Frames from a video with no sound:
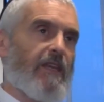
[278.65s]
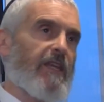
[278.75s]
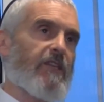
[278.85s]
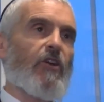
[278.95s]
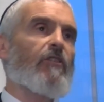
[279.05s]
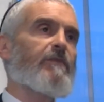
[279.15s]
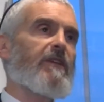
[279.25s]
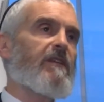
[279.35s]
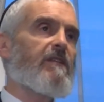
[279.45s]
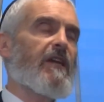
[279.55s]
He told
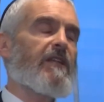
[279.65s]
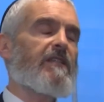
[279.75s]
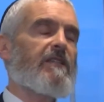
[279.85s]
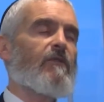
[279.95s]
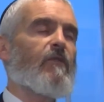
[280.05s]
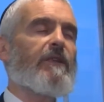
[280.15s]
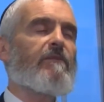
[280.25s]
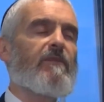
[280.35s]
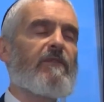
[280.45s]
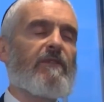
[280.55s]
me that
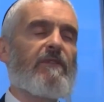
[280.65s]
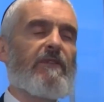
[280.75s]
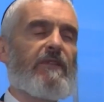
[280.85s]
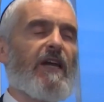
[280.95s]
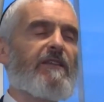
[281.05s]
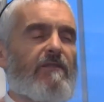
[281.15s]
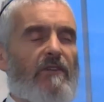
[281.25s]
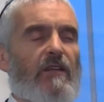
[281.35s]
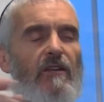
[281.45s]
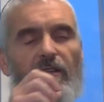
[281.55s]
one night,
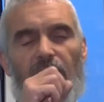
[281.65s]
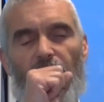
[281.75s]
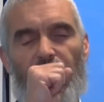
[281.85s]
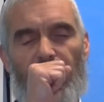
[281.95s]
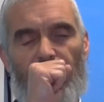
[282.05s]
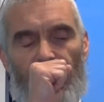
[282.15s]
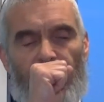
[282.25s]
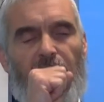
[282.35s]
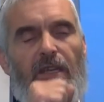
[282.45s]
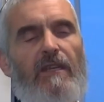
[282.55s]
3 o'clock in the morning,
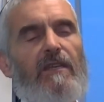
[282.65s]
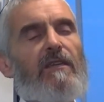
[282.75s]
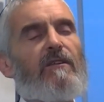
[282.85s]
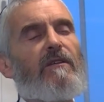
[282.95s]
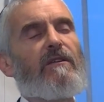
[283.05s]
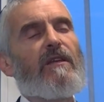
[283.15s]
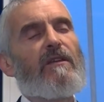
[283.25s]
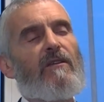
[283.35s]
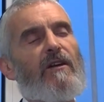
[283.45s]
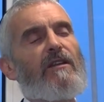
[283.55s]
he
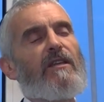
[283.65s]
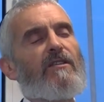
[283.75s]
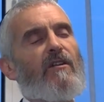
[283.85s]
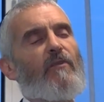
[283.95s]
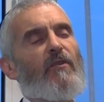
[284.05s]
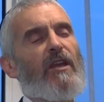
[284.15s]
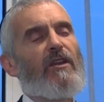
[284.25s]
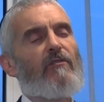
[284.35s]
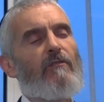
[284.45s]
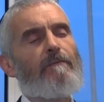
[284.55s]
got in his
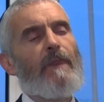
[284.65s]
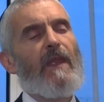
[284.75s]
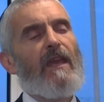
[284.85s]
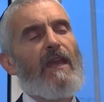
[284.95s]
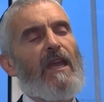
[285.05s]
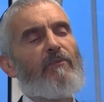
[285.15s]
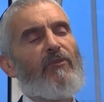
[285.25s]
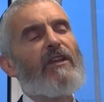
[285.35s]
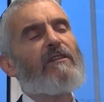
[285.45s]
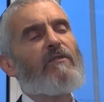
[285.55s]
operating room a
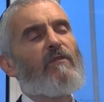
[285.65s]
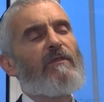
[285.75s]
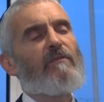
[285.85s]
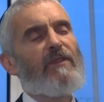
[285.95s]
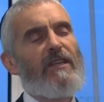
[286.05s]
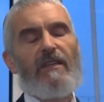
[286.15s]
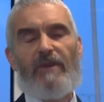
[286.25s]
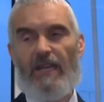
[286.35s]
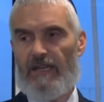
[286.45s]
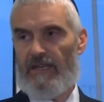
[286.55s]
pregnant woman bleeding
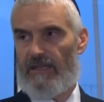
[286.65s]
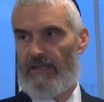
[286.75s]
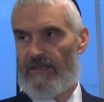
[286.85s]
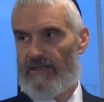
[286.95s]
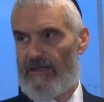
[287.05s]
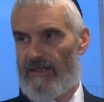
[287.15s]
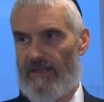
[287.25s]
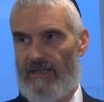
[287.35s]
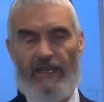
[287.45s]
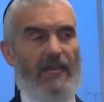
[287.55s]
badly.
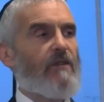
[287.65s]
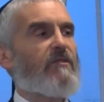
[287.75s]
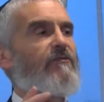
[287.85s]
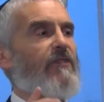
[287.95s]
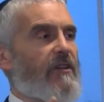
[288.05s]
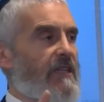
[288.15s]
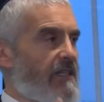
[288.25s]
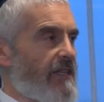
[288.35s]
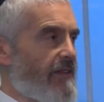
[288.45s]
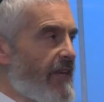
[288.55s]
And it was very
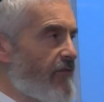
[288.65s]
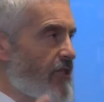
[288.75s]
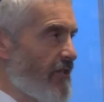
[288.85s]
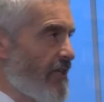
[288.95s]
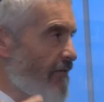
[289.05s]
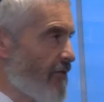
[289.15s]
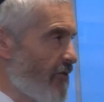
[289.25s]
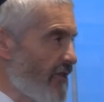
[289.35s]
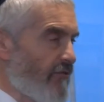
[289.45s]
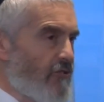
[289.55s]
clear that if she didn't have a
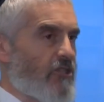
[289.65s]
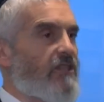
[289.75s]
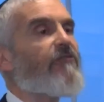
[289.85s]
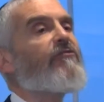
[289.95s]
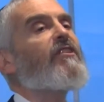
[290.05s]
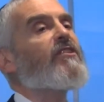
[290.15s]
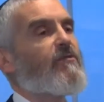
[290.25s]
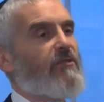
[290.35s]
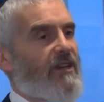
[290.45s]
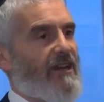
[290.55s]
transfusion, the
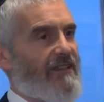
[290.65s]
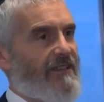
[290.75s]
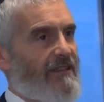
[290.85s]
fetus would die.